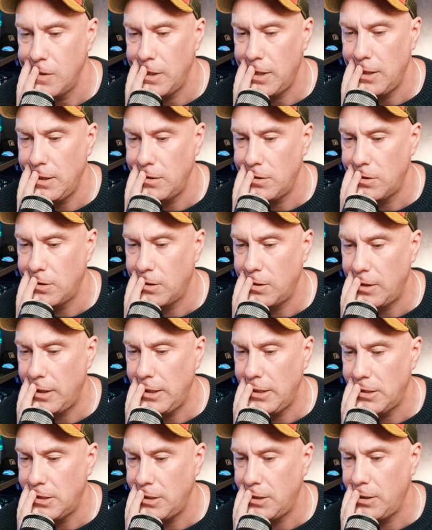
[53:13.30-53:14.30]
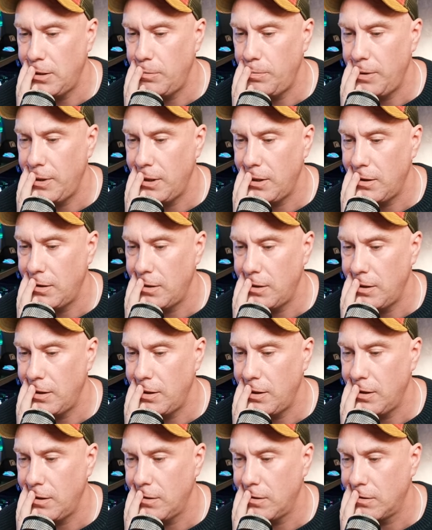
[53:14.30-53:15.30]
Install
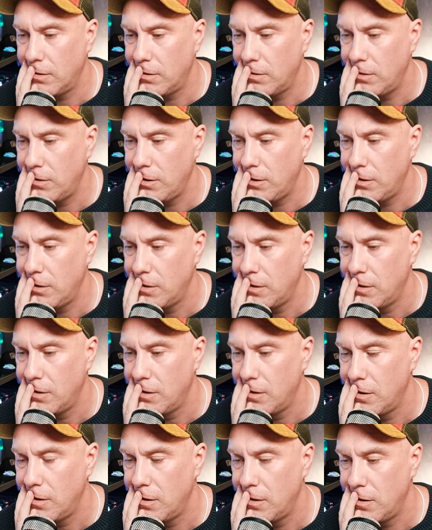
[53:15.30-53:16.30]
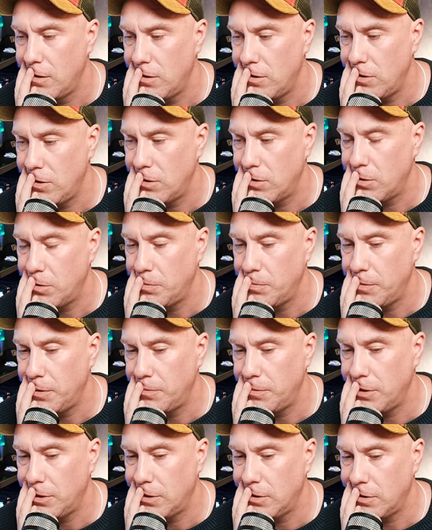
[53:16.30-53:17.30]
HTTP only using group
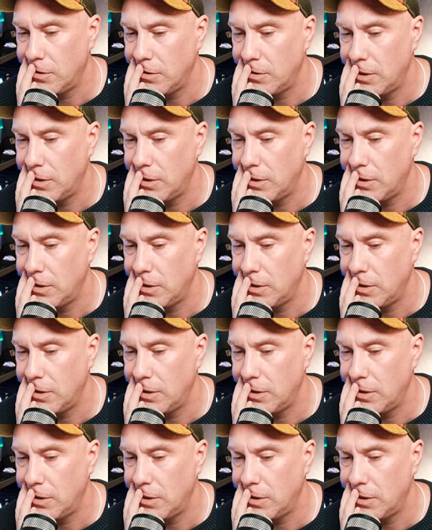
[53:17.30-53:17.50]
members.